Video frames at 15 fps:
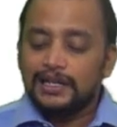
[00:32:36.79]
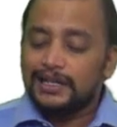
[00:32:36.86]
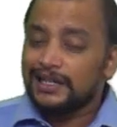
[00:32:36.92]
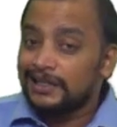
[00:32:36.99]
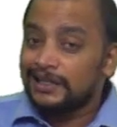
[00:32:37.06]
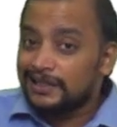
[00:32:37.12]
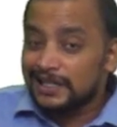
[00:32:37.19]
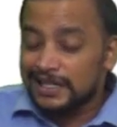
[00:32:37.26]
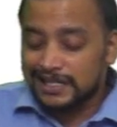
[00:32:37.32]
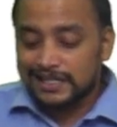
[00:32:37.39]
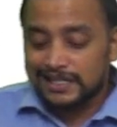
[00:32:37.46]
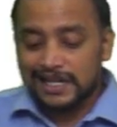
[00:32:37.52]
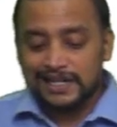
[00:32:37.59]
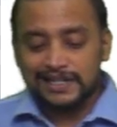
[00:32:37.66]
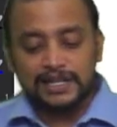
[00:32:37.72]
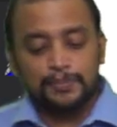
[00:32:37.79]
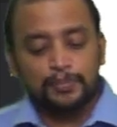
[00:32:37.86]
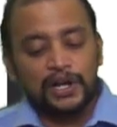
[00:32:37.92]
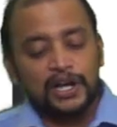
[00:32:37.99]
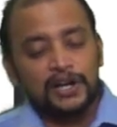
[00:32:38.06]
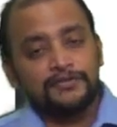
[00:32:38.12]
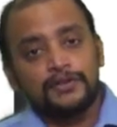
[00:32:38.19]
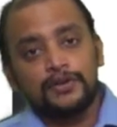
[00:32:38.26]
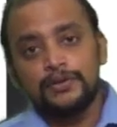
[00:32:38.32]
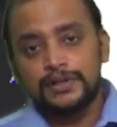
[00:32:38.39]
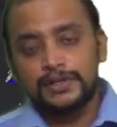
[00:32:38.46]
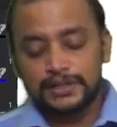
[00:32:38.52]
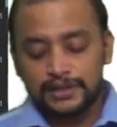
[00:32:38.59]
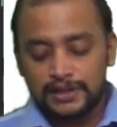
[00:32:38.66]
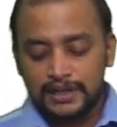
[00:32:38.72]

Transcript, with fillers: Interstate supply of goods.